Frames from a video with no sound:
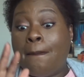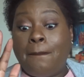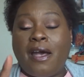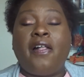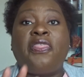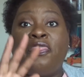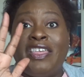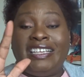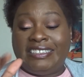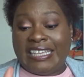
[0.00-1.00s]
But
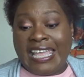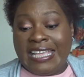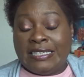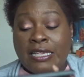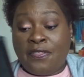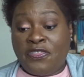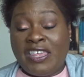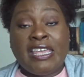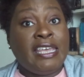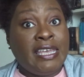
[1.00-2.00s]
this is
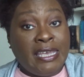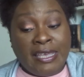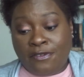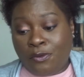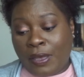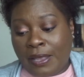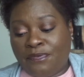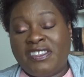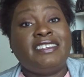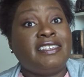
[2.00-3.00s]
the giveaway,
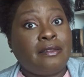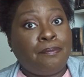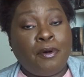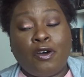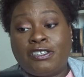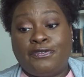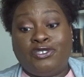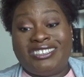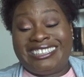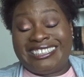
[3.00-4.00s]
this is the box
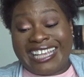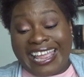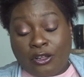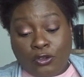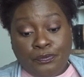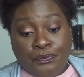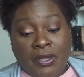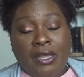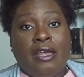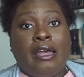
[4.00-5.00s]
for sale,
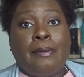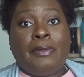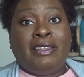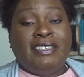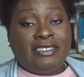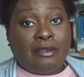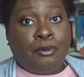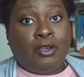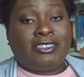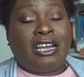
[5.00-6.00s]
and this is the
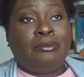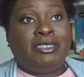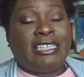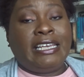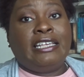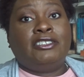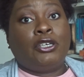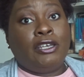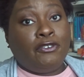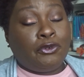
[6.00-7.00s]
box I'm selling.
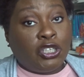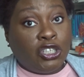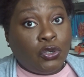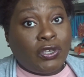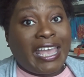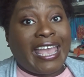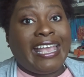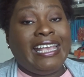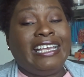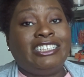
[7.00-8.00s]
So if you're in the
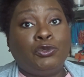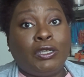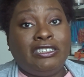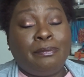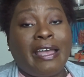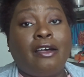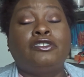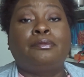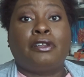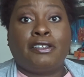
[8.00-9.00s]
UK, it's £20
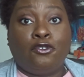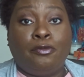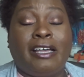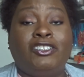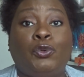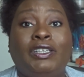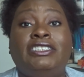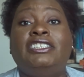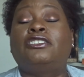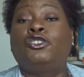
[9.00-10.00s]
plus
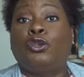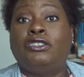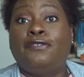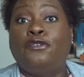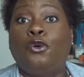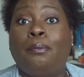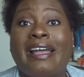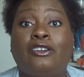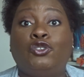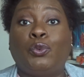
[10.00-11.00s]
£4.20, so
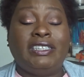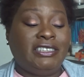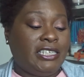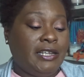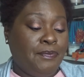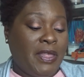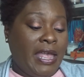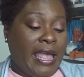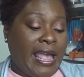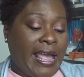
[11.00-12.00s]
£24.20.
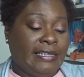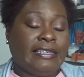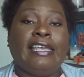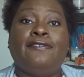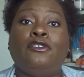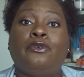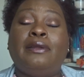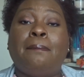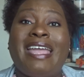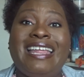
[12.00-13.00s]
And if you're
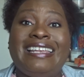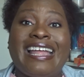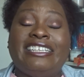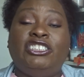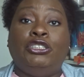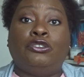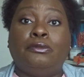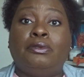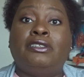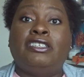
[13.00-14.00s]
in mainland
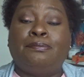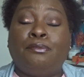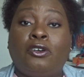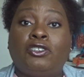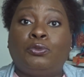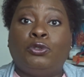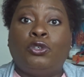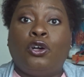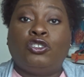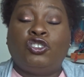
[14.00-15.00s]
Europe, this box will
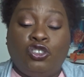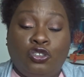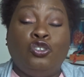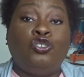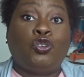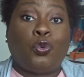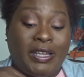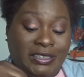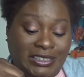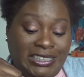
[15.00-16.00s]
cost you
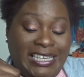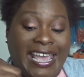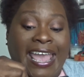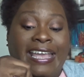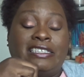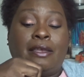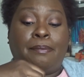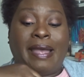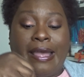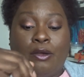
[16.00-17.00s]

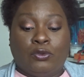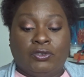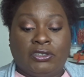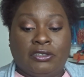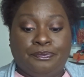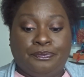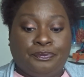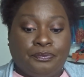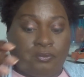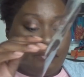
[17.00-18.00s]
£28.
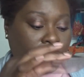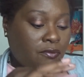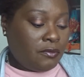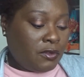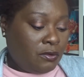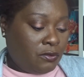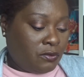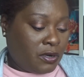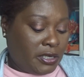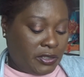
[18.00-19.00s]

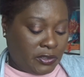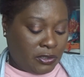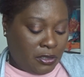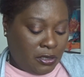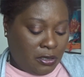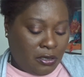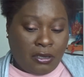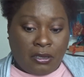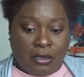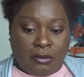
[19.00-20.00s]
Right.
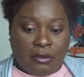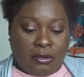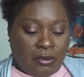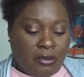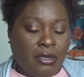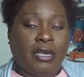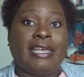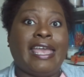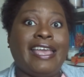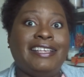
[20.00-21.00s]

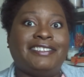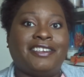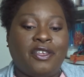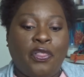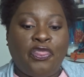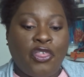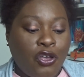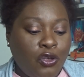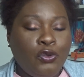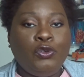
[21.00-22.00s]
Okay, so
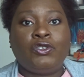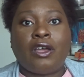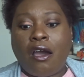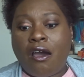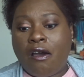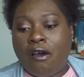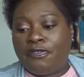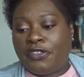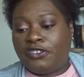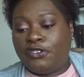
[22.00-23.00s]
those are
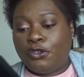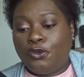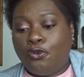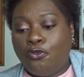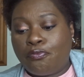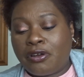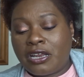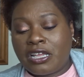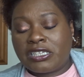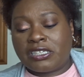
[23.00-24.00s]
the two
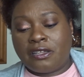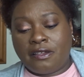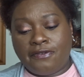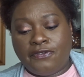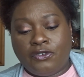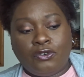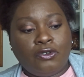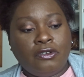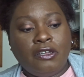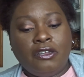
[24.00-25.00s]
products
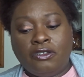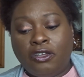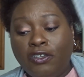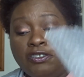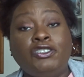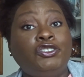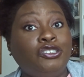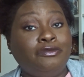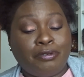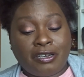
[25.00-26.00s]
for, those are
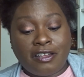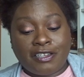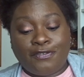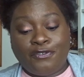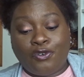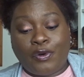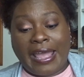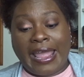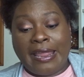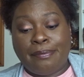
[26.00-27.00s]
two products for
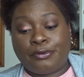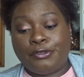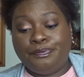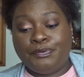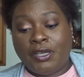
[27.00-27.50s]
April.